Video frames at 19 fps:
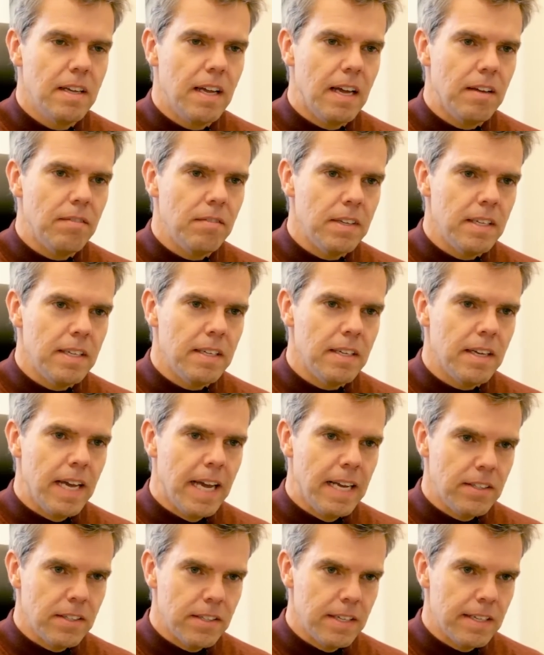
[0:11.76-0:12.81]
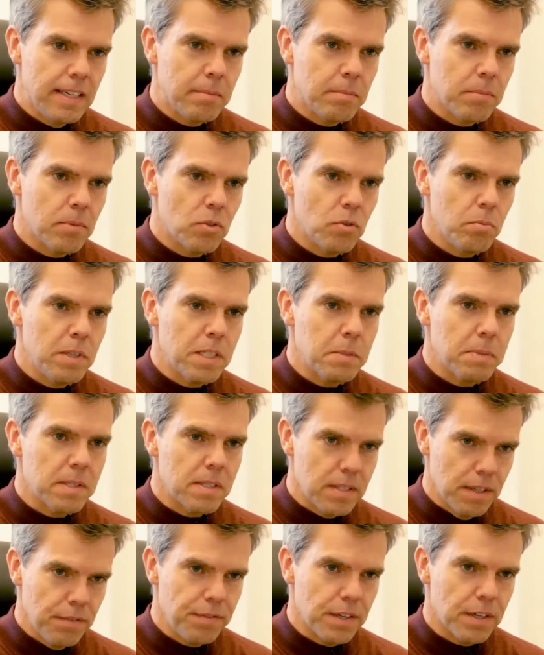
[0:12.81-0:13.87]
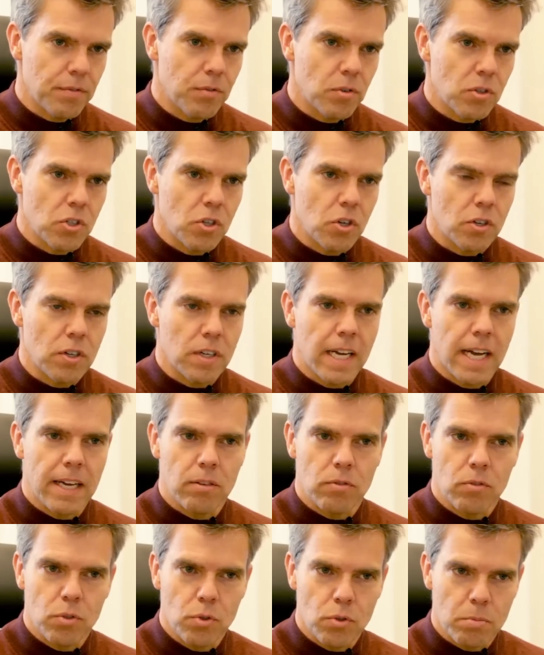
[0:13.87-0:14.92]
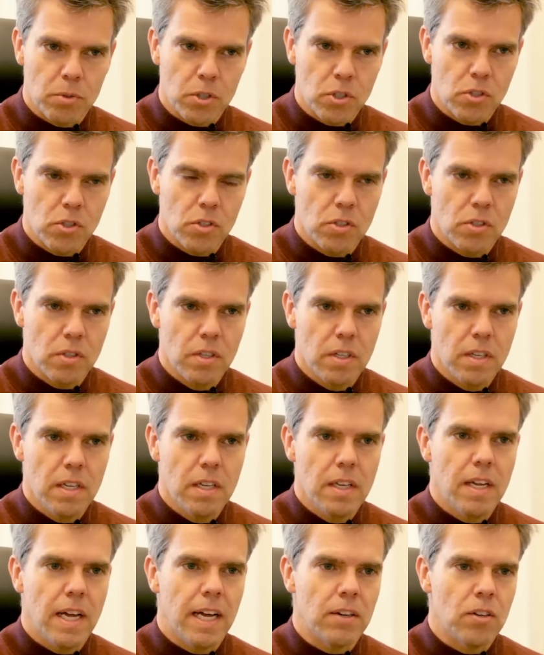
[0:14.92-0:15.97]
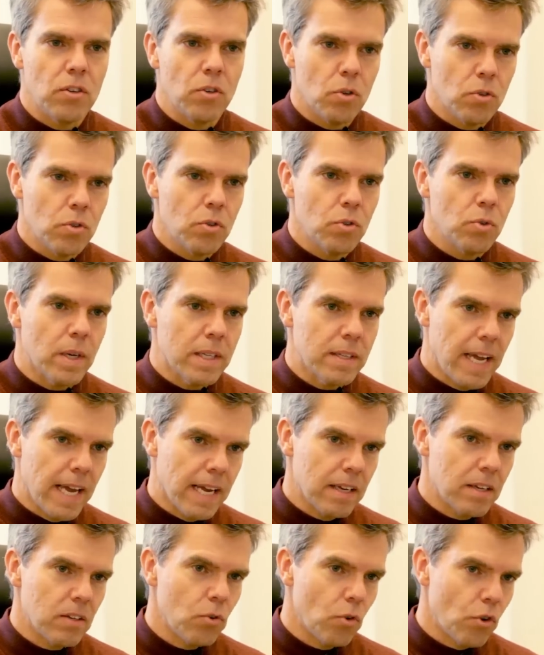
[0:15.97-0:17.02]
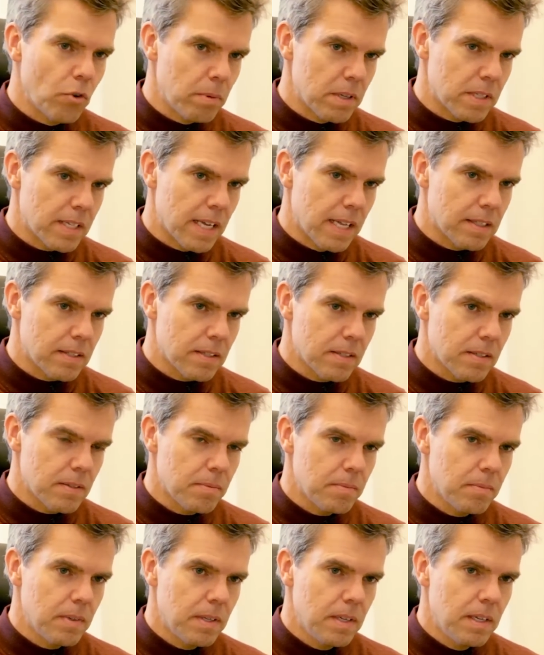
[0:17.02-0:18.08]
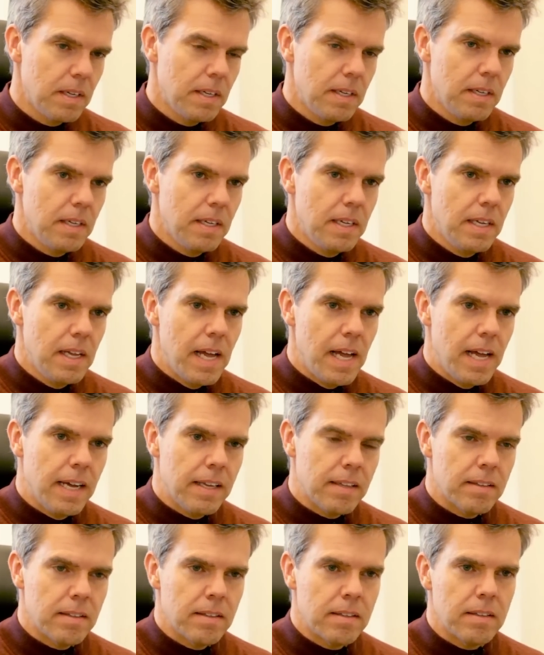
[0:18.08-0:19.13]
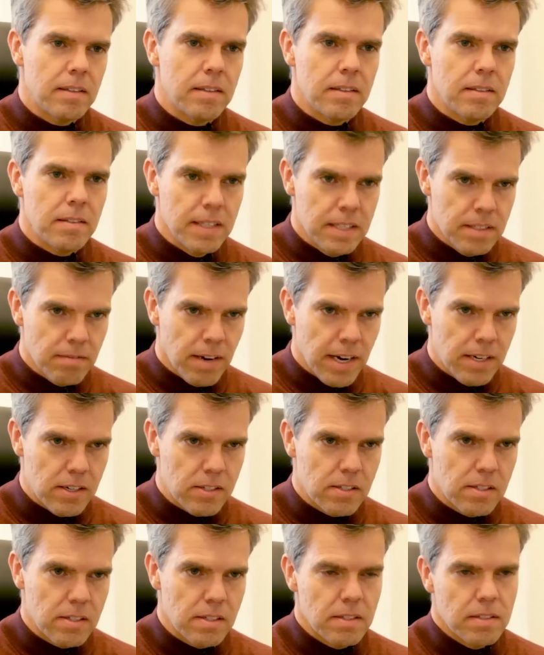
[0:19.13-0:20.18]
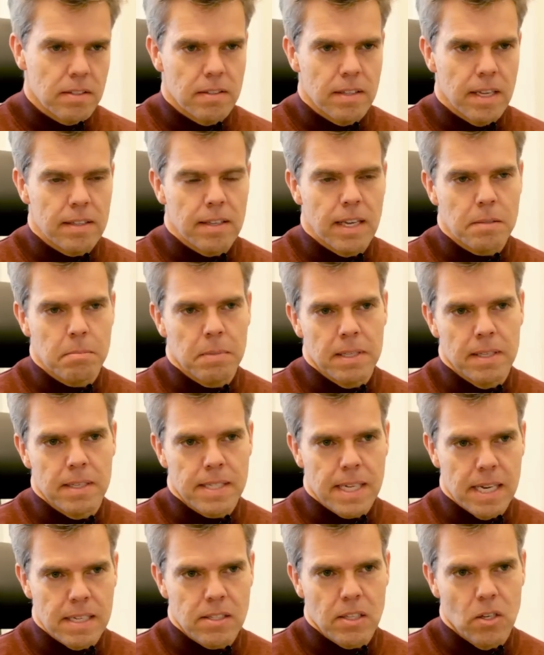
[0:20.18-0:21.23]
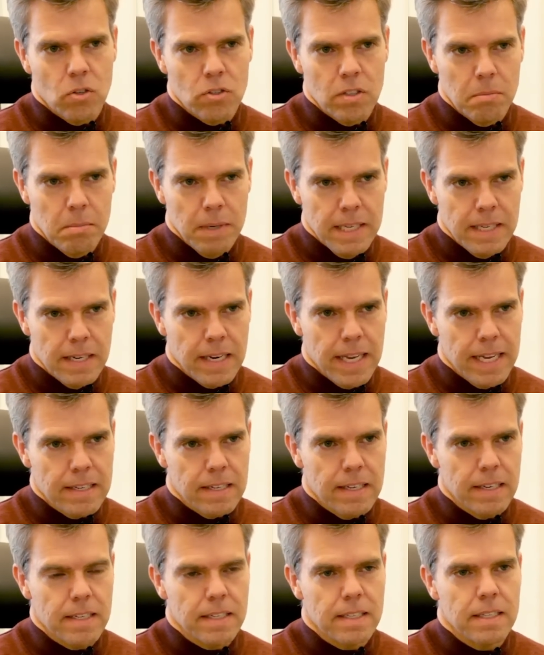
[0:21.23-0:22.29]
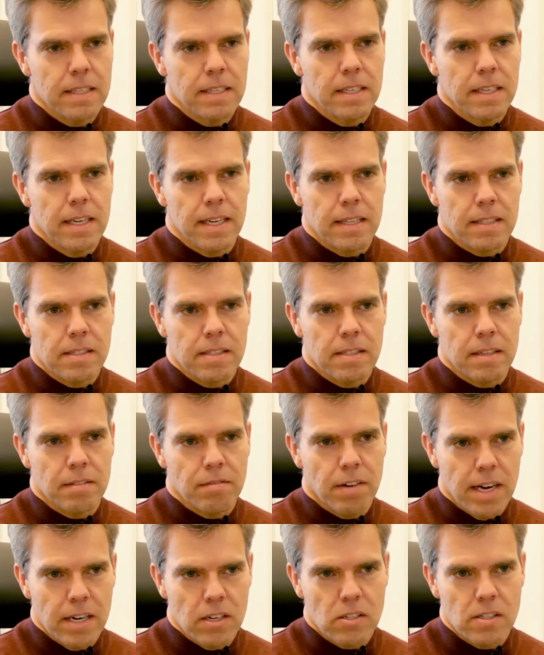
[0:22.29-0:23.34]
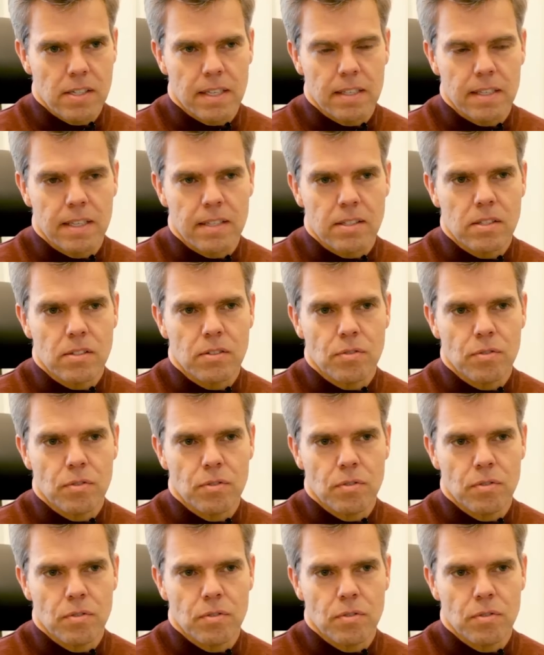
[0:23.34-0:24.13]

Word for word: and we engineer them to be specific for certain kind of tumors and not to attack normal cells. And this virus that has been discussed a lot in media lately, it's a virus that is